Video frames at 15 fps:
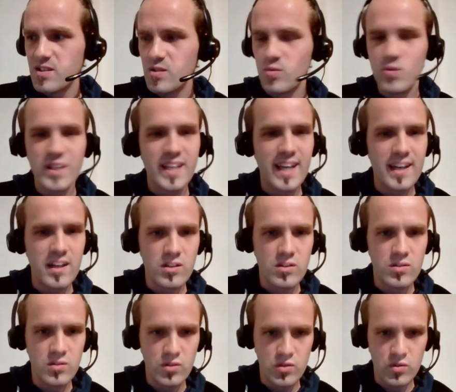we cannot
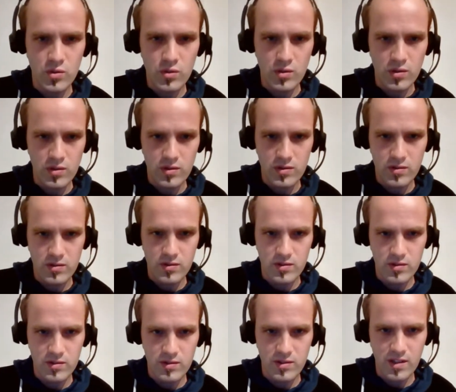control
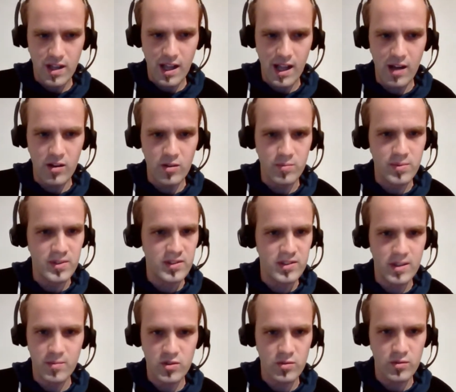our
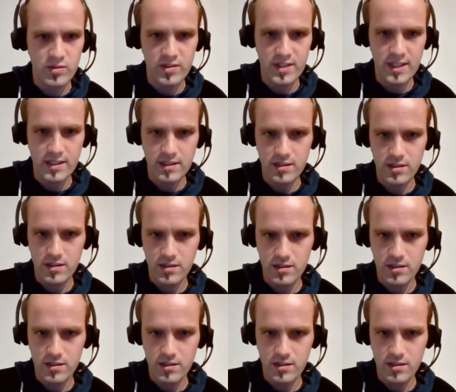perceptual state,